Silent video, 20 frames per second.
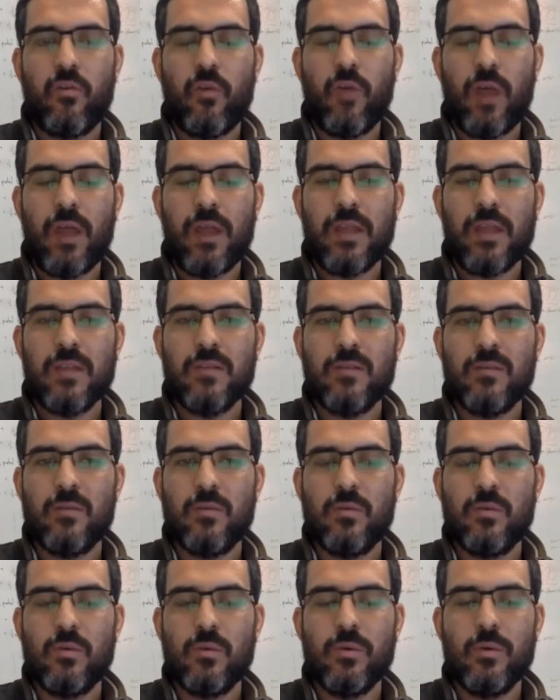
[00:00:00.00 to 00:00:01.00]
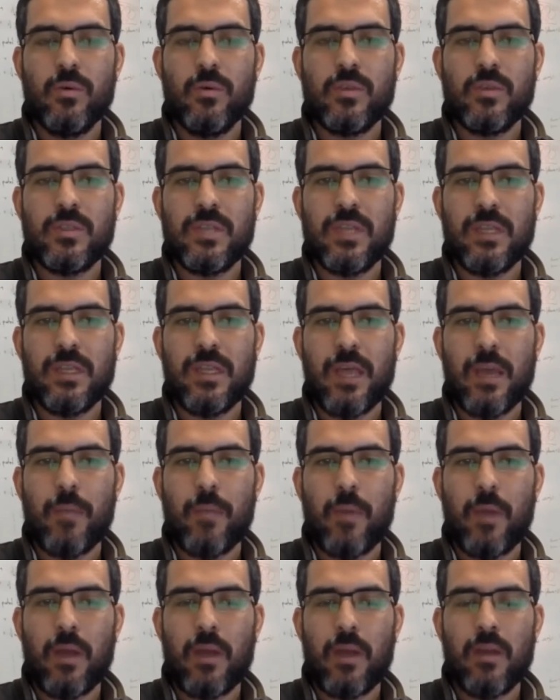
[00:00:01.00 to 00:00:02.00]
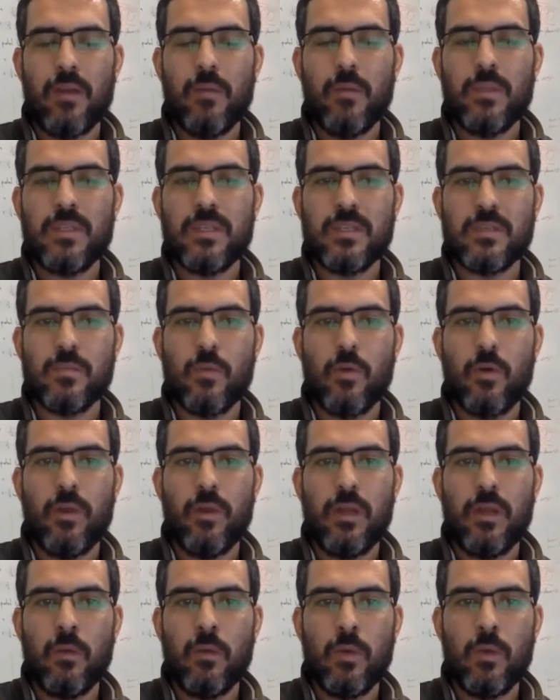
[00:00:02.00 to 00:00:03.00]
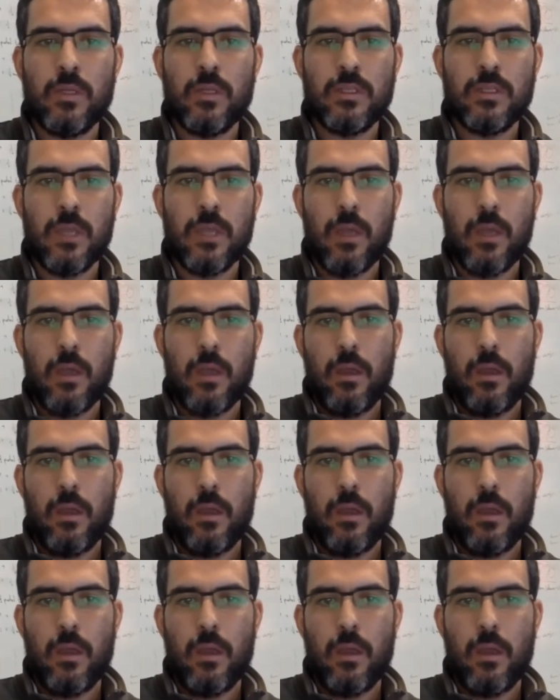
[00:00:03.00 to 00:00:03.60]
trying to set up a new business model in which